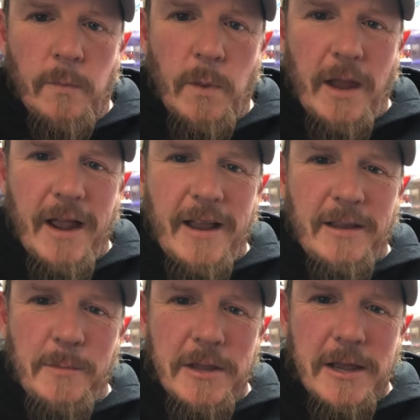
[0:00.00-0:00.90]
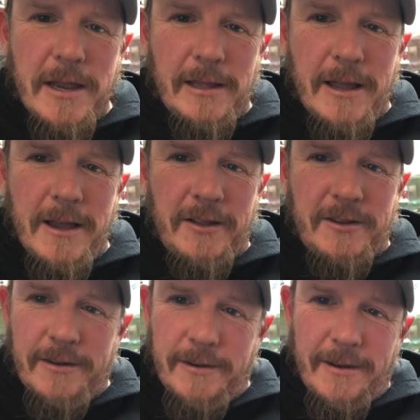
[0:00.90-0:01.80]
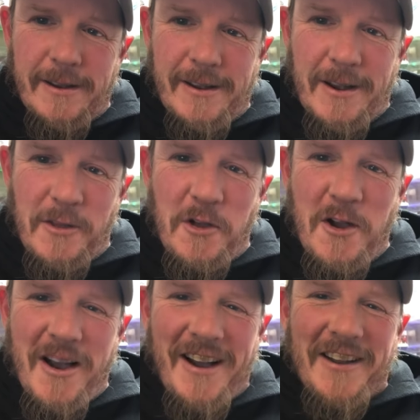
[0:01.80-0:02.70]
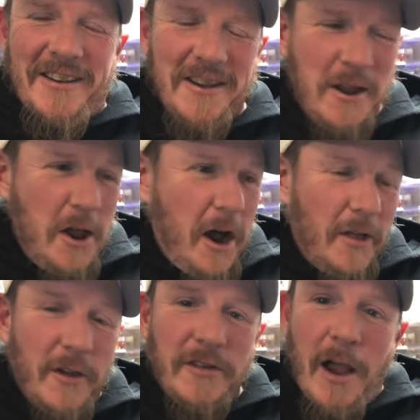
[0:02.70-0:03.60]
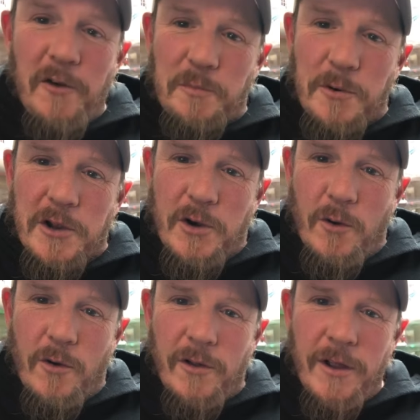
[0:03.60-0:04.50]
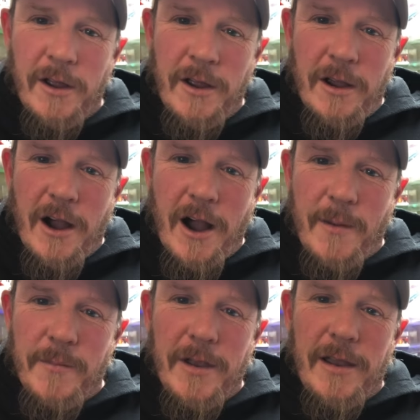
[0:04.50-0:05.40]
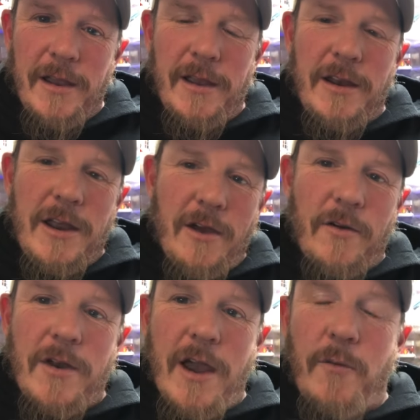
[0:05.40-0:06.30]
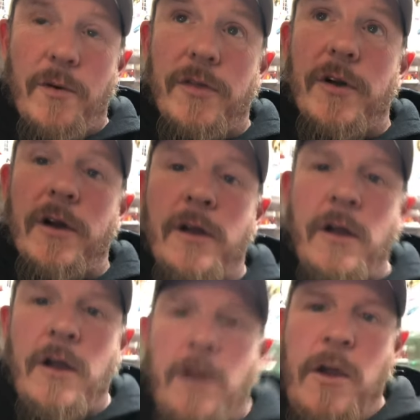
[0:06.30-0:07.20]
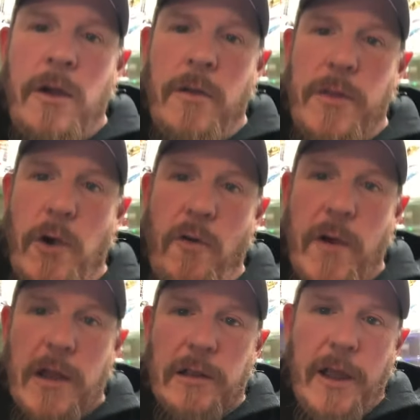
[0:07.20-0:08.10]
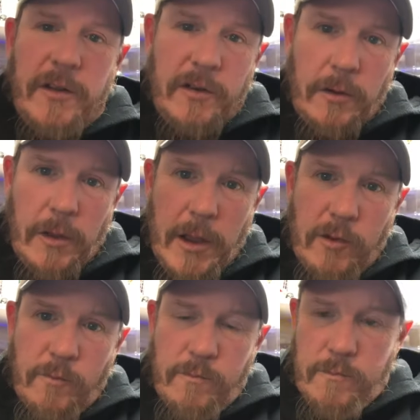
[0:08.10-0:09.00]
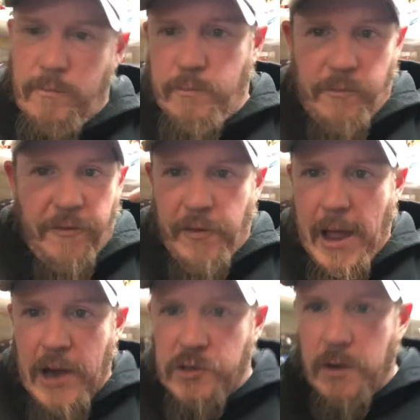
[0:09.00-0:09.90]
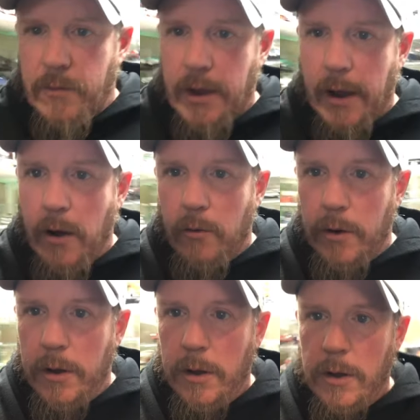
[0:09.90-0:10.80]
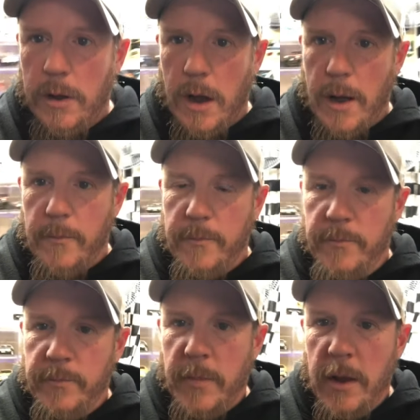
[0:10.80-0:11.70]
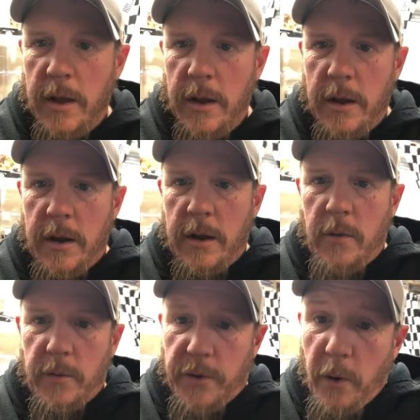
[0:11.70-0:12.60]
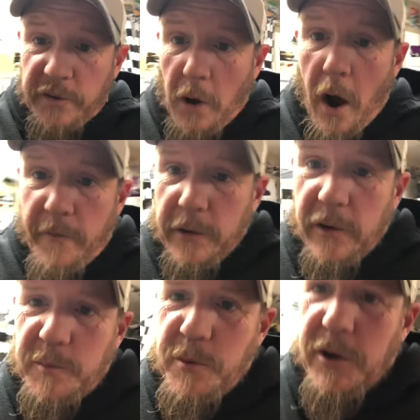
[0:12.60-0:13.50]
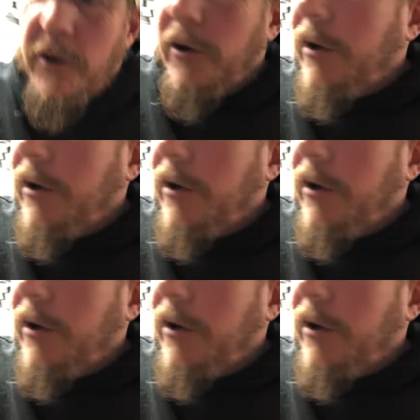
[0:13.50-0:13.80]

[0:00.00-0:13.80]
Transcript: I got the blinky lights. I thought that was pretty cool. In here at night with the overhead lights that are like flashing everything out, with those off, it looks pretty good.